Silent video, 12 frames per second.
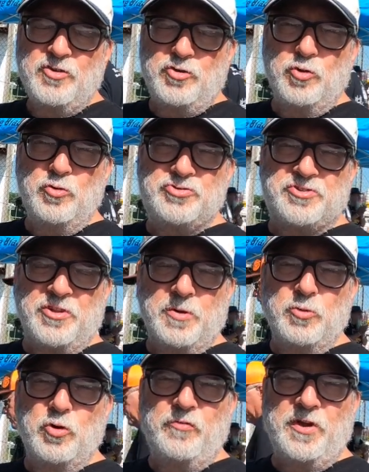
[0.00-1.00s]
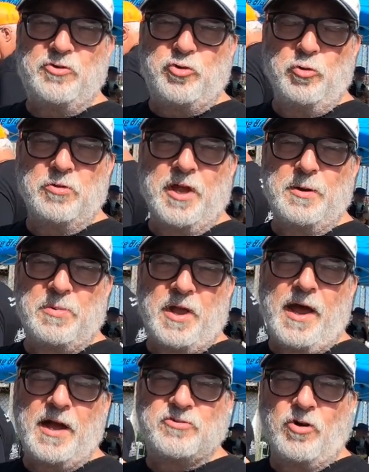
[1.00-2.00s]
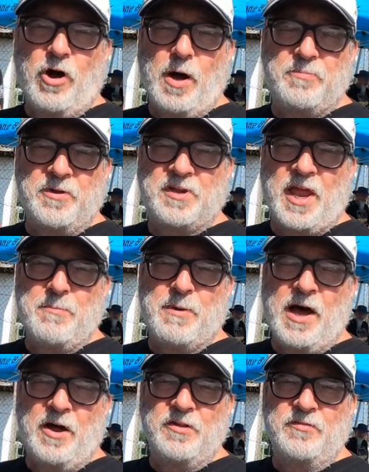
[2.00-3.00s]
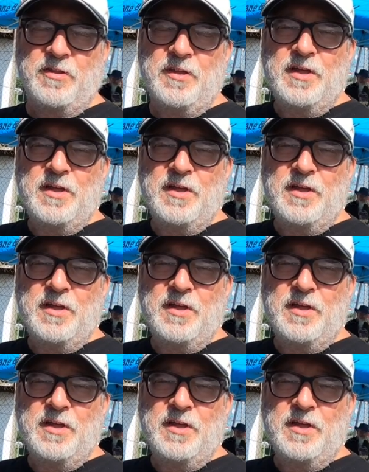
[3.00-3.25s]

used in the movie Two Lane Blacktop that came out and